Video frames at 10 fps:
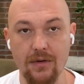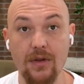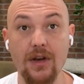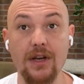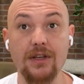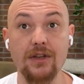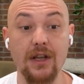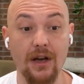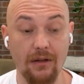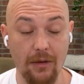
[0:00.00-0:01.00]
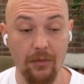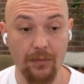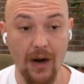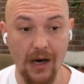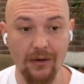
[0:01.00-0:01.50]
It needs to get a lot more
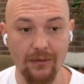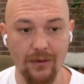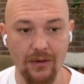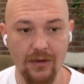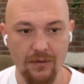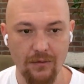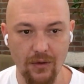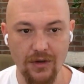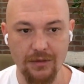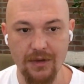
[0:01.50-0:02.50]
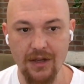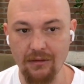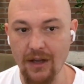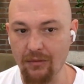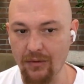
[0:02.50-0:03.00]
powerful for it to be a
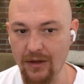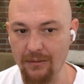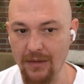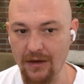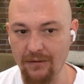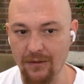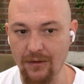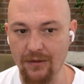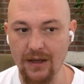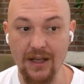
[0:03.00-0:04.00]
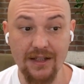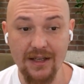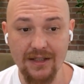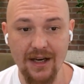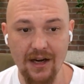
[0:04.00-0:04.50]
really meaningful thing.
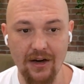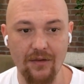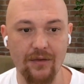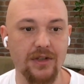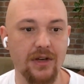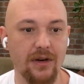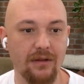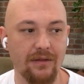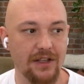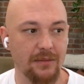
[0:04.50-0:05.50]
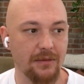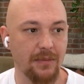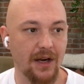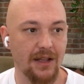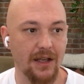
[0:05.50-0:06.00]
It's an area of continued investment,
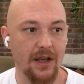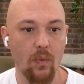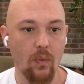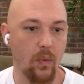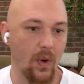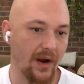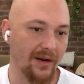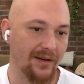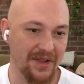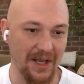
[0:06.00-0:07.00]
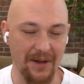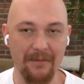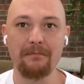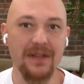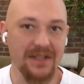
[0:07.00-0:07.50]
but I think where the
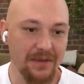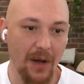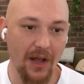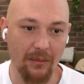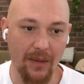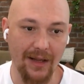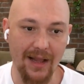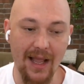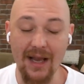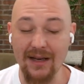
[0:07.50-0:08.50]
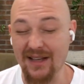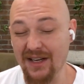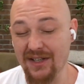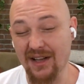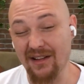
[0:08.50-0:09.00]
business model might land is
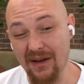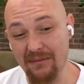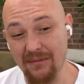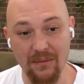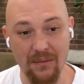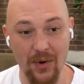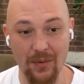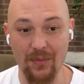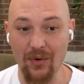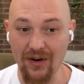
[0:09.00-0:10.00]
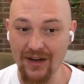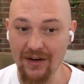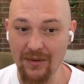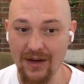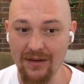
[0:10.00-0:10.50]
actually a lot more boring in
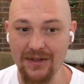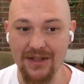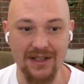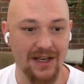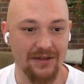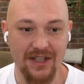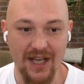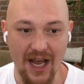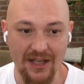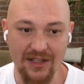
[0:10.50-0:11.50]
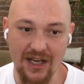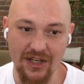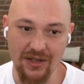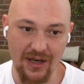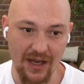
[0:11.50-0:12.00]
a way, which is like
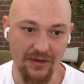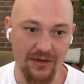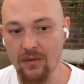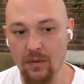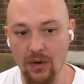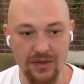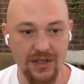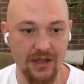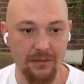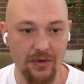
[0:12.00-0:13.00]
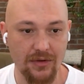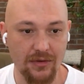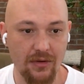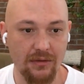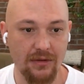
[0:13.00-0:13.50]
SaaS/cloud. Where we're seeing the most
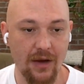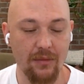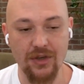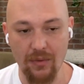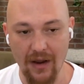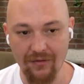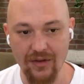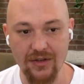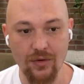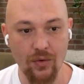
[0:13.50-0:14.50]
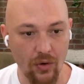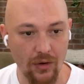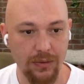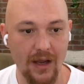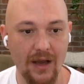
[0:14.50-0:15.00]
growth now, so we have this core
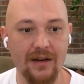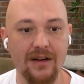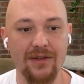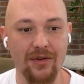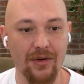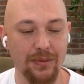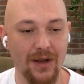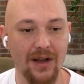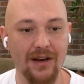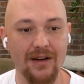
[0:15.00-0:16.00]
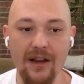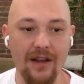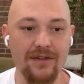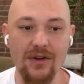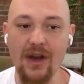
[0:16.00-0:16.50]
plan. The core plan
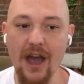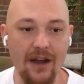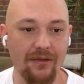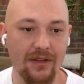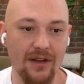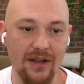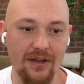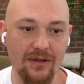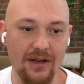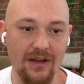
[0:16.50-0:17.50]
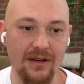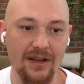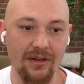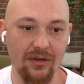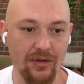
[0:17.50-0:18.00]
gives you everything that you need
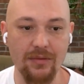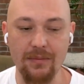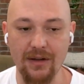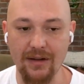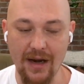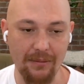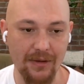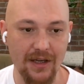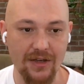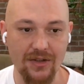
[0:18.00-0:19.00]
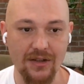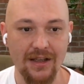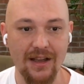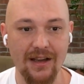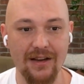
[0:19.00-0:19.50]
in order to build an application.
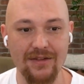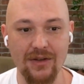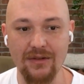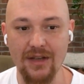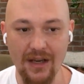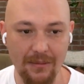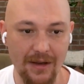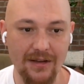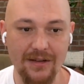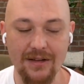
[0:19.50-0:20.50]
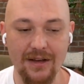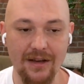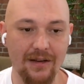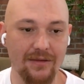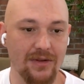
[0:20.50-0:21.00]
It gives you a database. It
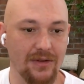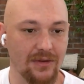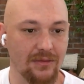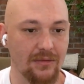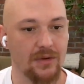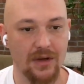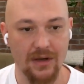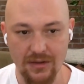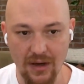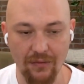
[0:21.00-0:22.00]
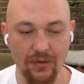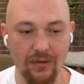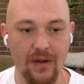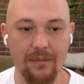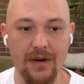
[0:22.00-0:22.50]
gives you a software
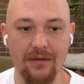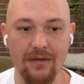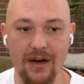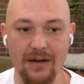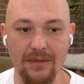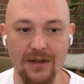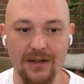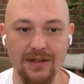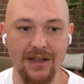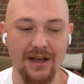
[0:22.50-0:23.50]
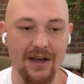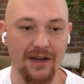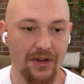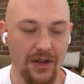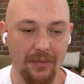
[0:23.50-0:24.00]
development environment.
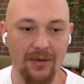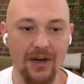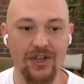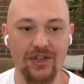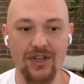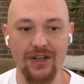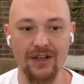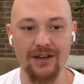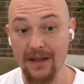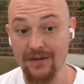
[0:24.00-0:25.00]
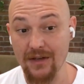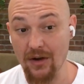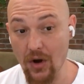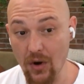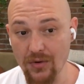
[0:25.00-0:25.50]
Collaboration, gives you a
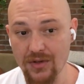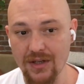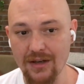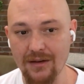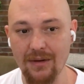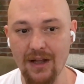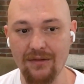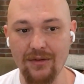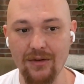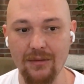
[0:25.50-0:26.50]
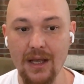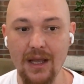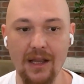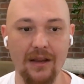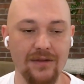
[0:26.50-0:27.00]
hosting platform.
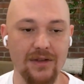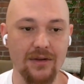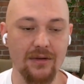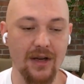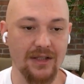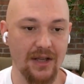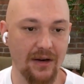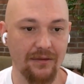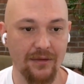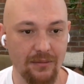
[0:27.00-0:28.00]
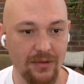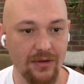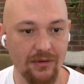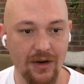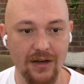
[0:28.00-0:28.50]
It gives you a set of
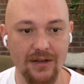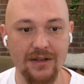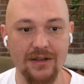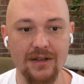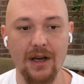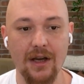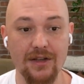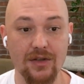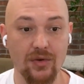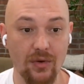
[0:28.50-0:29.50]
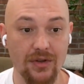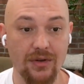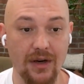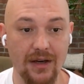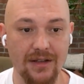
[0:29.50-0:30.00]
compute credits and storage
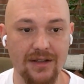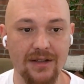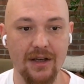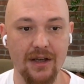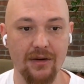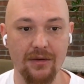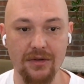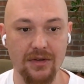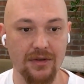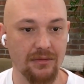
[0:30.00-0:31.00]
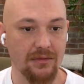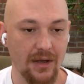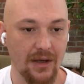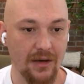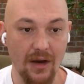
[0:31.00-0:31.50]
credits in order to
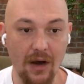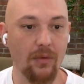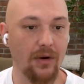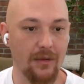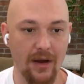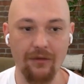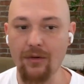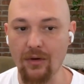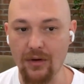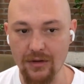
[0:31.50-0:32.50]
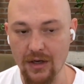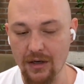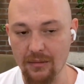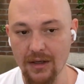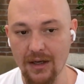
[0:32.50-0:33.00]
not worry about it for a long
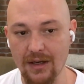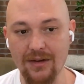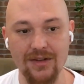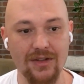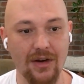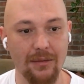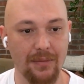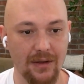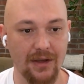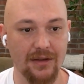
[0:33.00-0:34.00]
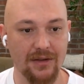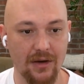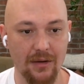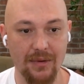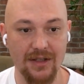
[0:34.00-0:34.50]
time. And you can start building a
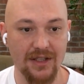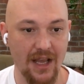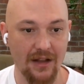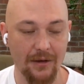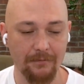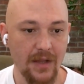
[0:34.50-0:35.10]
startup and scale it.